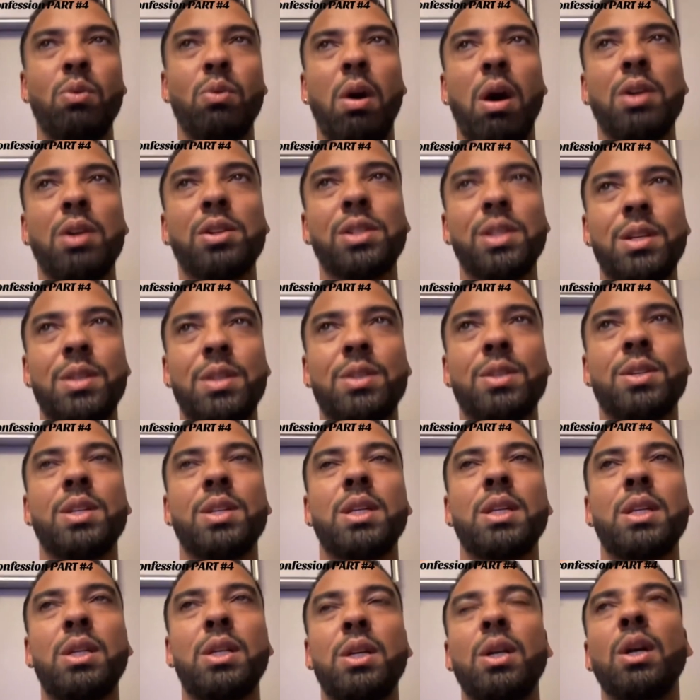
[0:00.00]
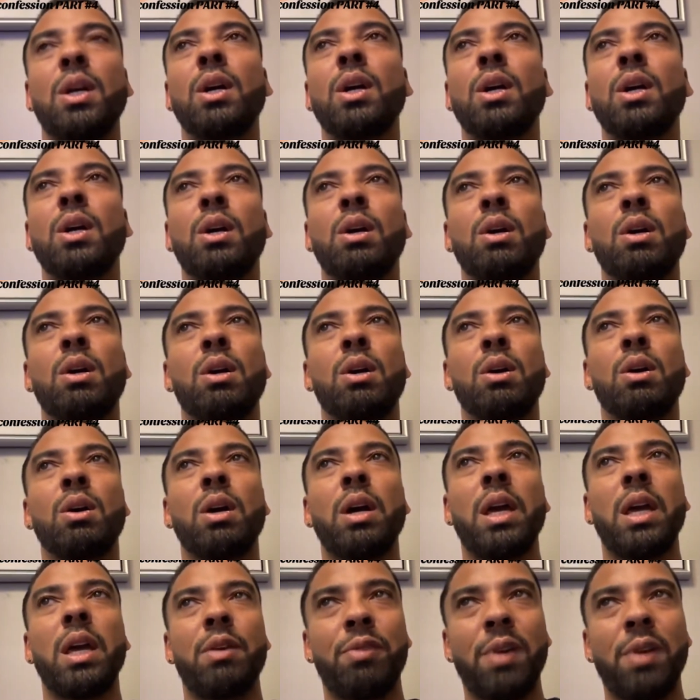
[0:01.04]
he watching to see
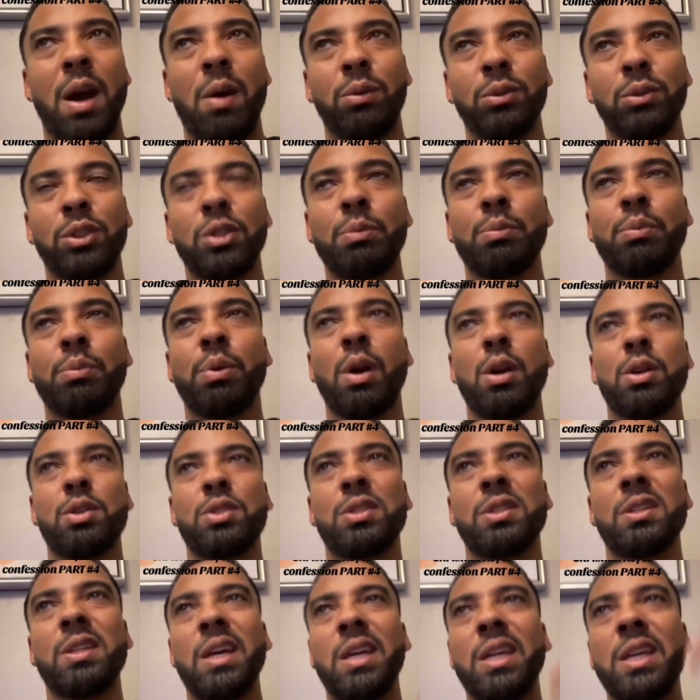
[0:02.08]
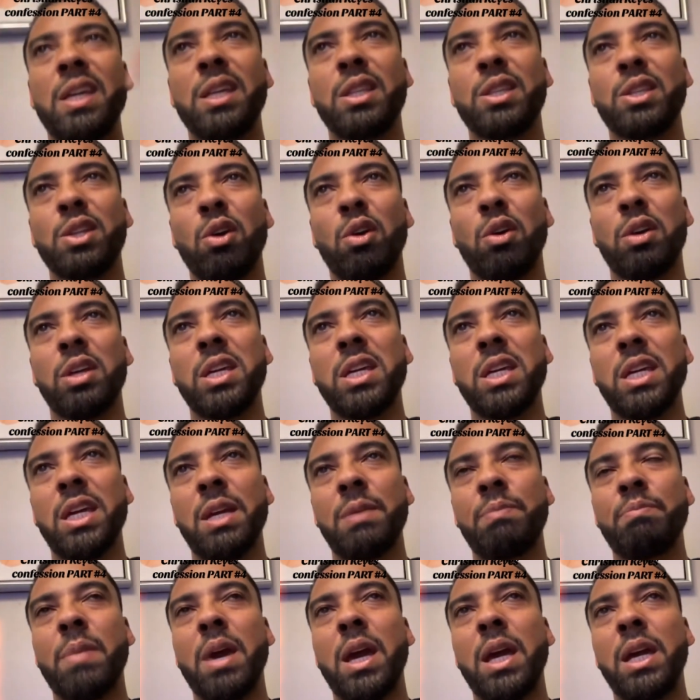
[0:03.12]
if I was the person that he thought he
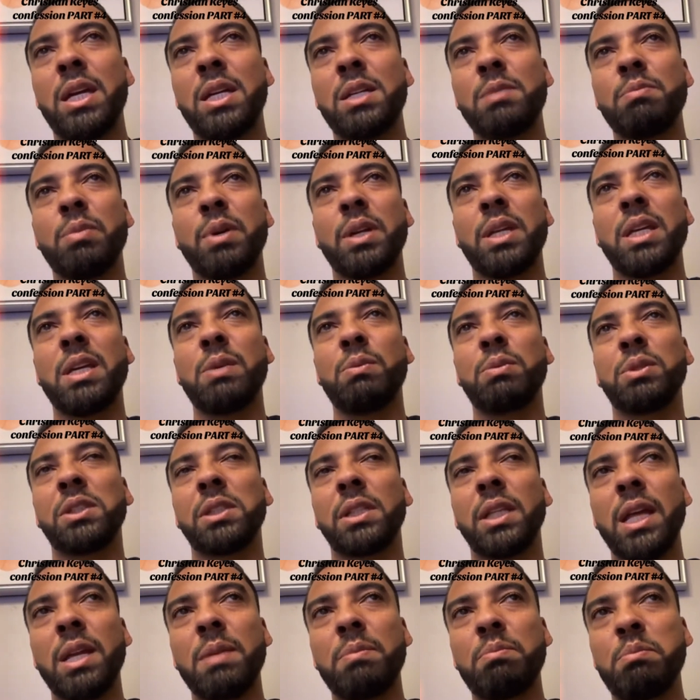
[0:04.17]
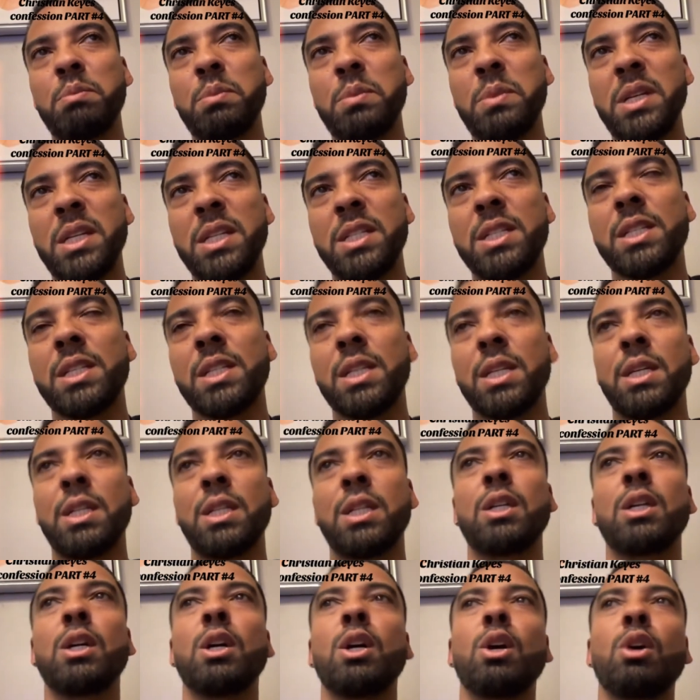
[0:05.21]
had made, but he was letting me see
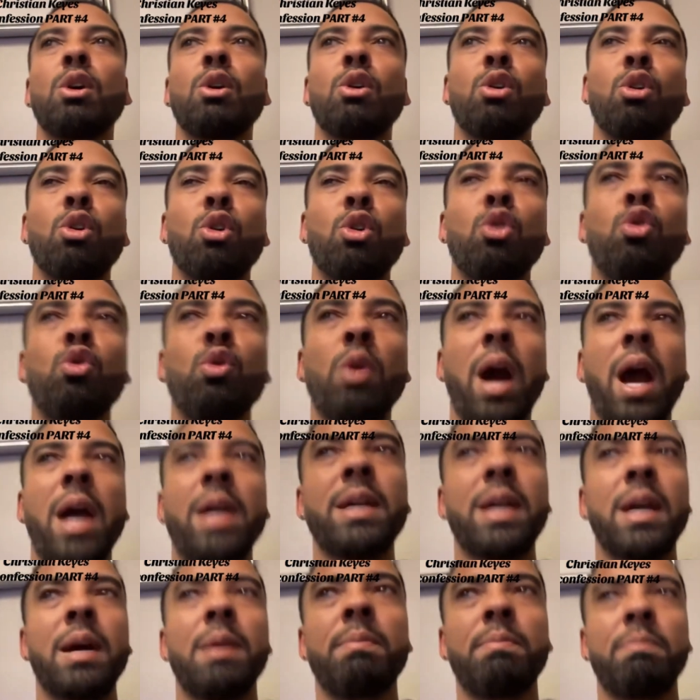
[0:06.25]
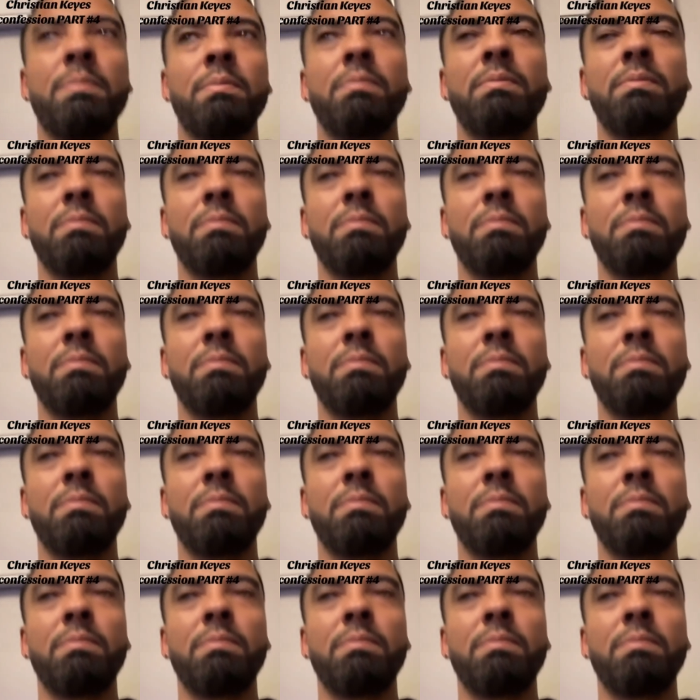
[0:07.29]
who I am.